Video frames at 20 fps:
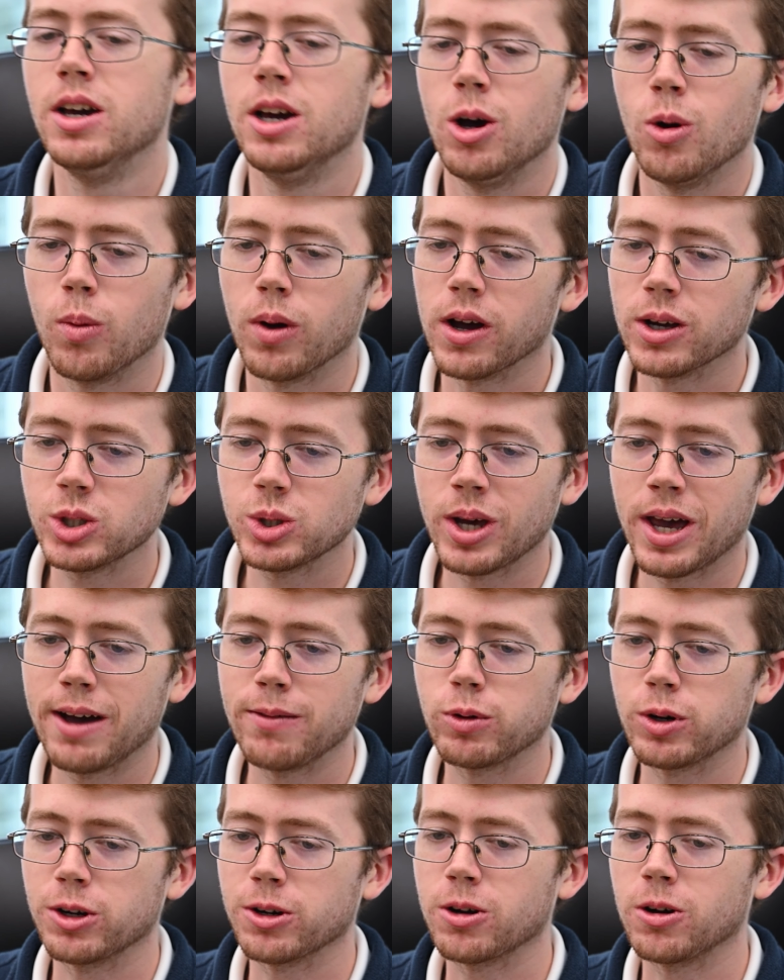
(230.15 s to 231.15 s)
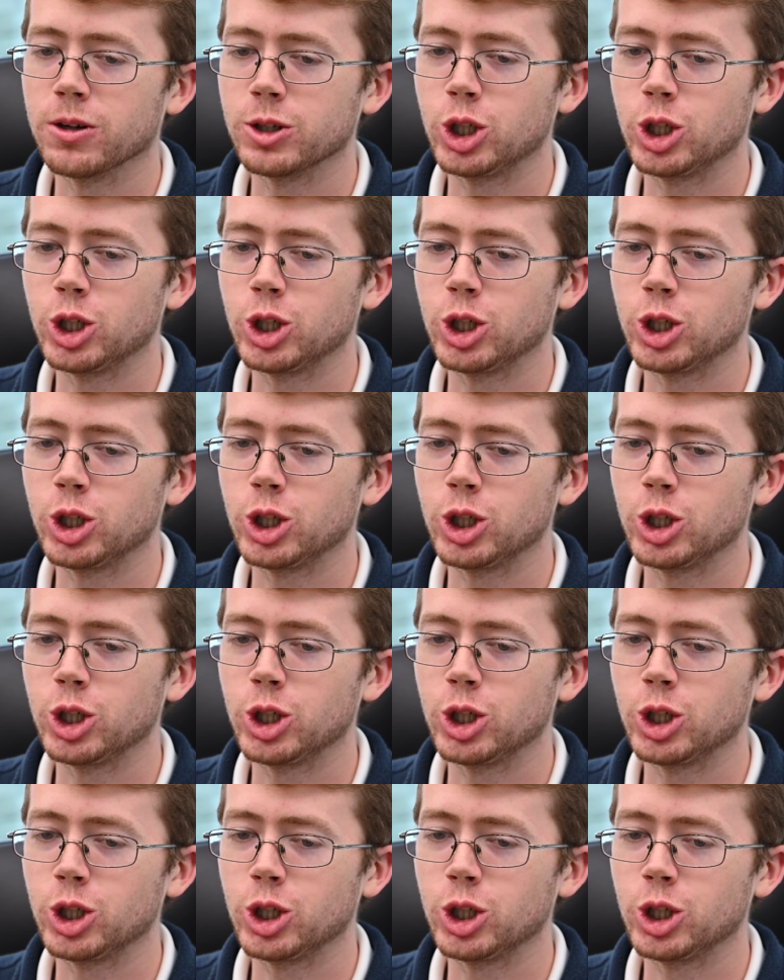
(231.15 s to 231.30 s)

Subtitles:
We also have what are called